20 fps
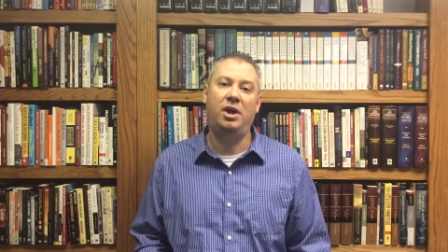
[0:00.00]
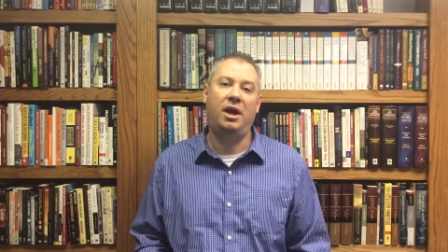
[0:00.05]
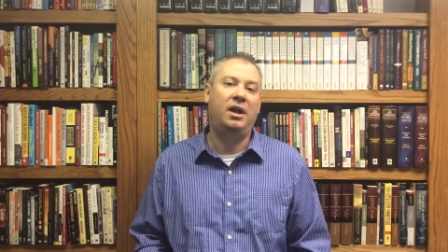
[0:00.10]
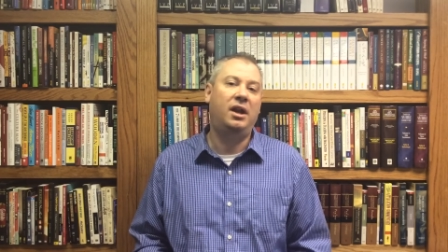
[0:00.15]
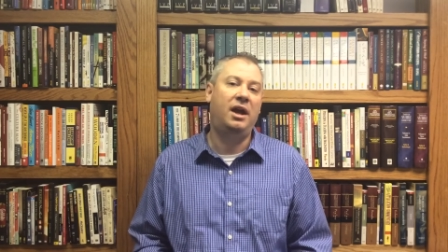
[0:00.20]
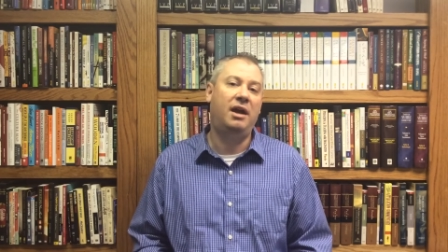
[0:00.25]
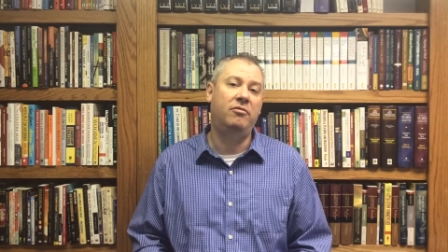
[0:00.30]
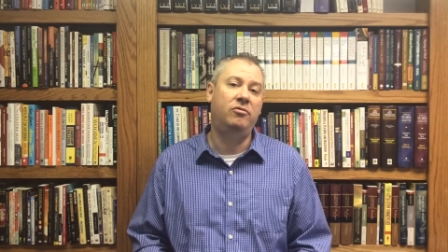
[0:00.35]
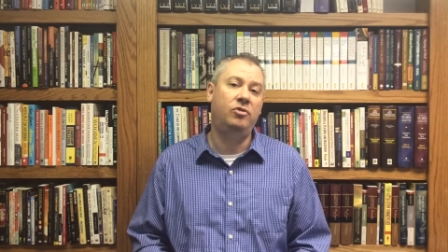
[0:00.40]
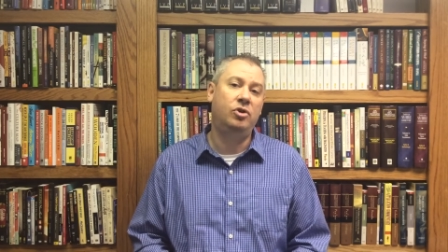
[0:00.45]
and
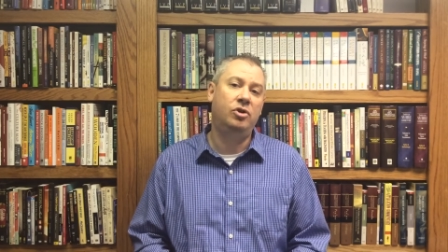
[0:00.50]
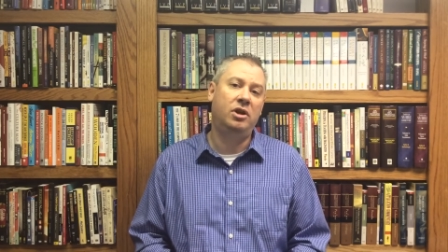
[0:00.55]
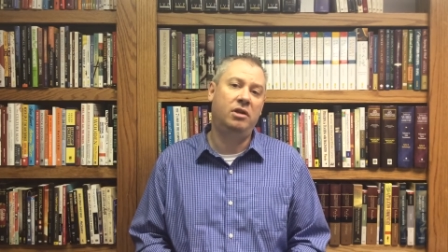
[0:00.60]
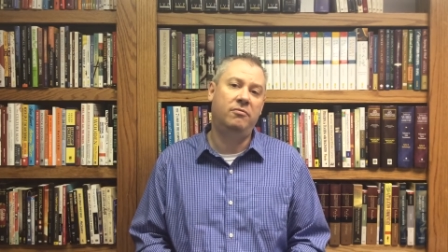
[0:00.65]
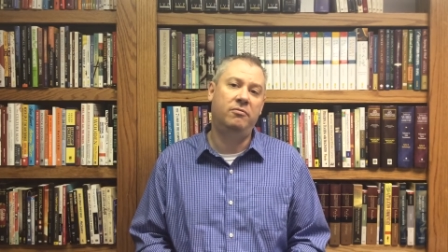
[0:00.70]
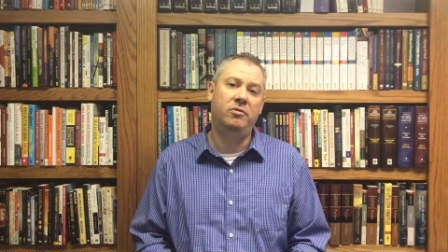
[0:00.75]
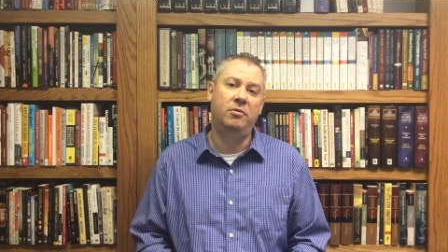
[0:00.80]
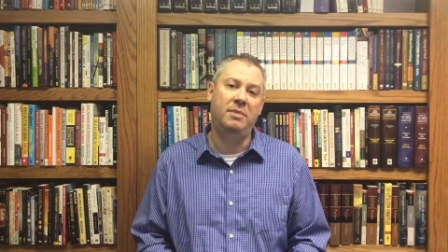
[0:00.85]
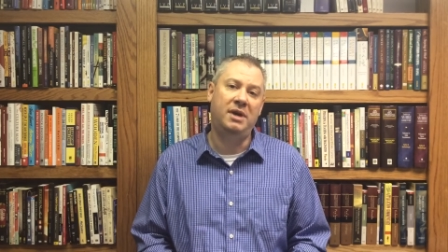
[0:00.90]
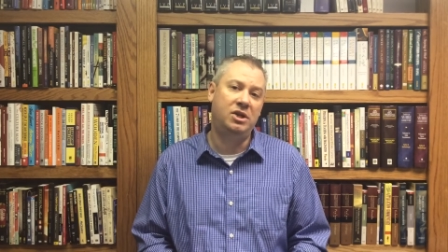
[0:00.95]
have good
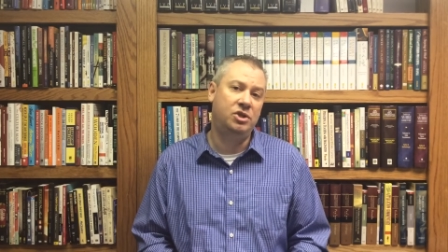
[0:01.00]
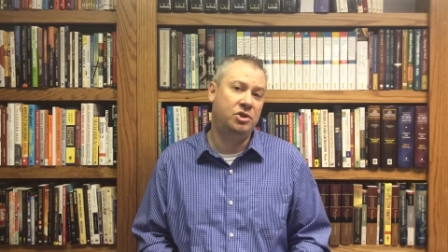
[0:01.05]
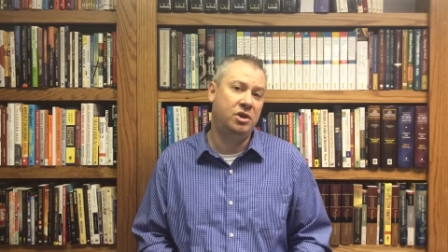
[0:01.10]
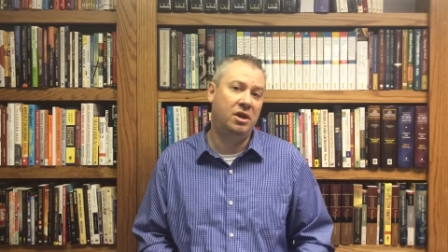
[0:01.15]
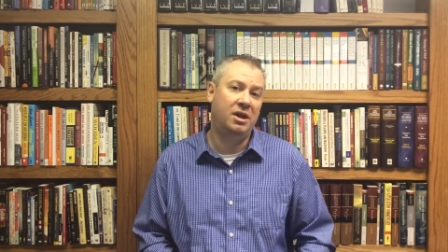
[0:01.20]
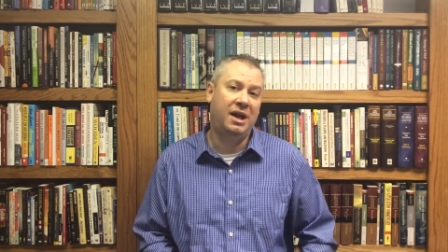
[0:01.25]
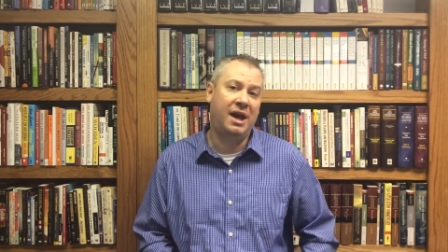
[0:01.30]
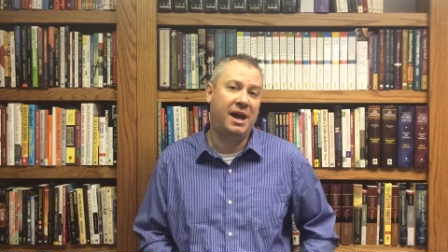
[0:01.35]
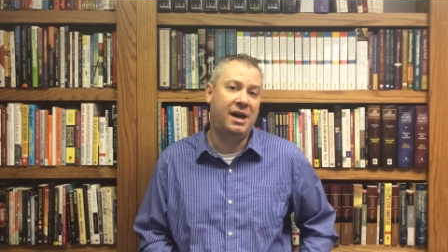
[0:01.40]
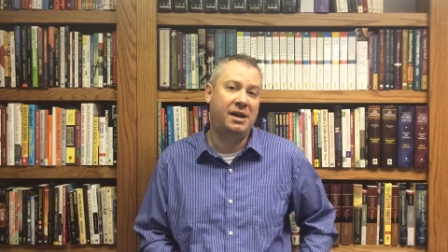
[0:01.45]
information
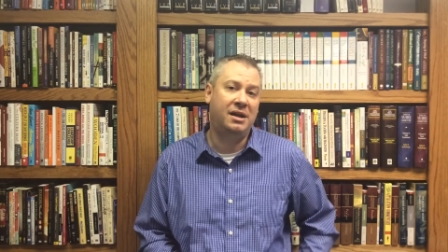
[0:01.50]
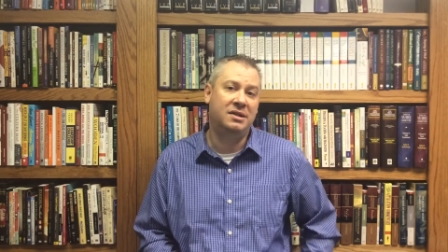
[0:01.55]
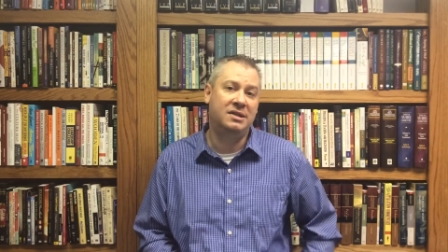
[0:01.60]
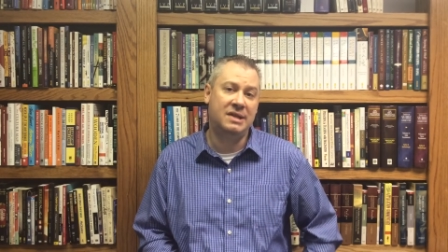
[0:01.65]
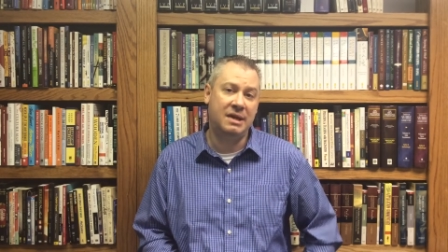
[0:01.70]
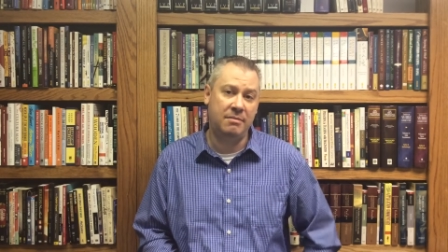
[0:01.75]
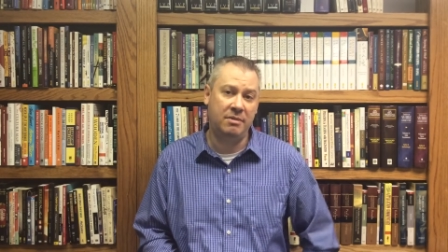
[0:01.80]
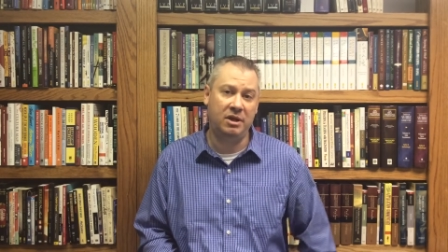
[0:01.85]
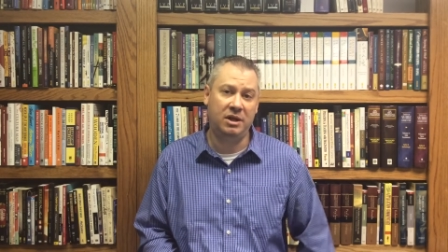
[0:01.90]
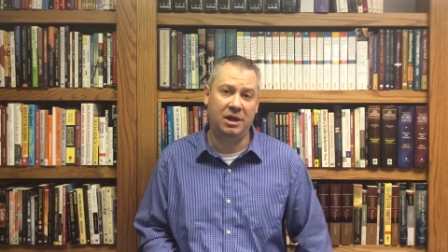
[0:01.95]
and
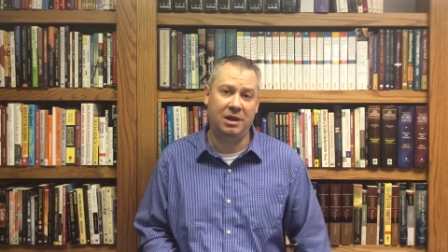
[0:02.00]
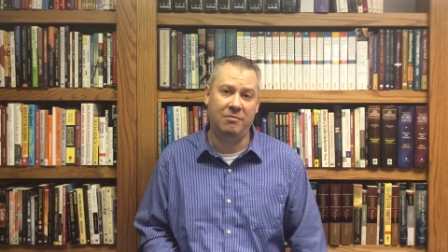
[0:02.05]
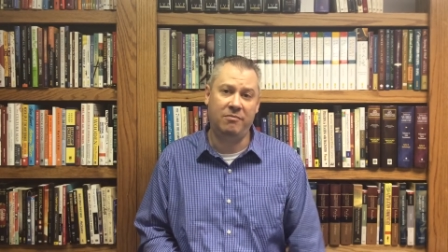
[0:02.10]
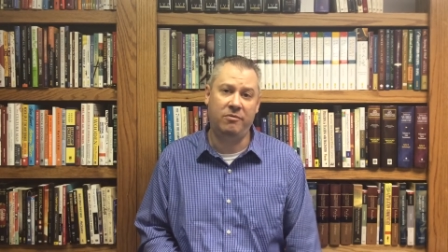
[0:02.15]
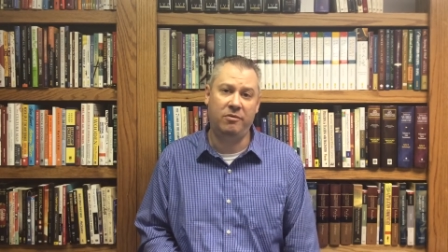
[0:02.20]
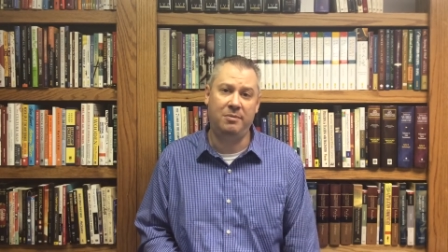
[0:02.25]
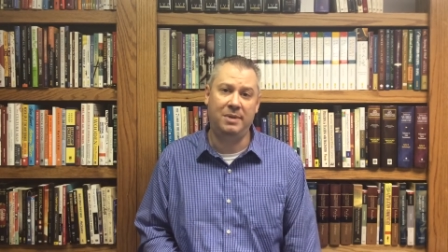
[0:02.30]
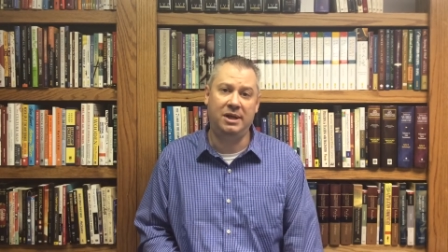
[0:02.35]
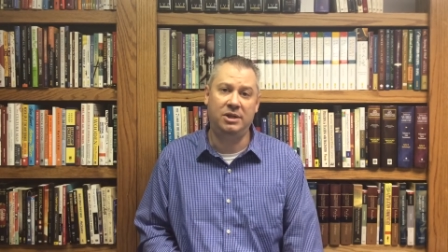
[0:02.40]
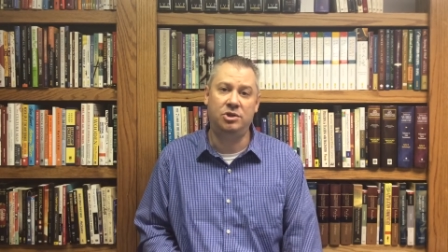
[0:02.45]
academic
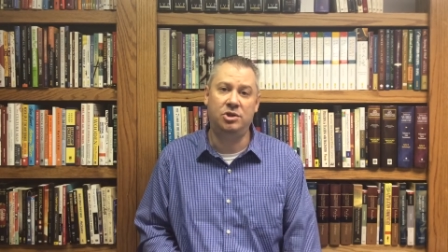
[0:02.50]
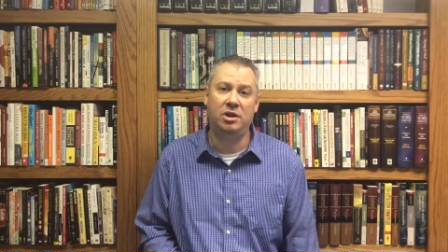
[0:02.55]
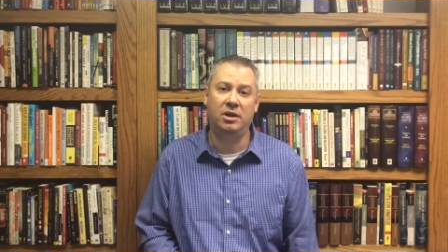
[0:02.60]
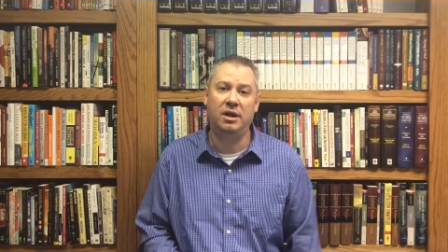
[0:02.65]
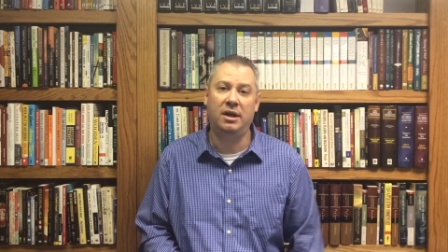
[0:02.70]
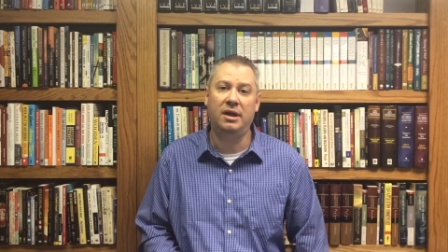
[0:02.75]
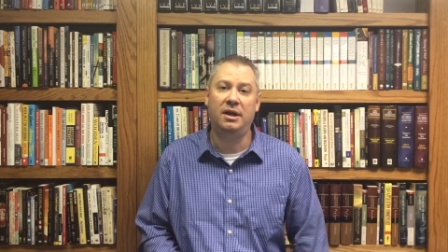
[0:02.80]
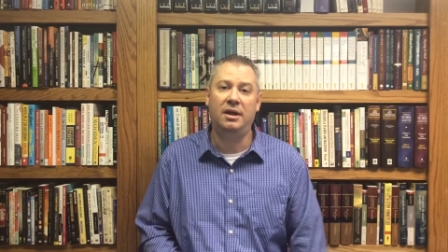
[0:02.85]
information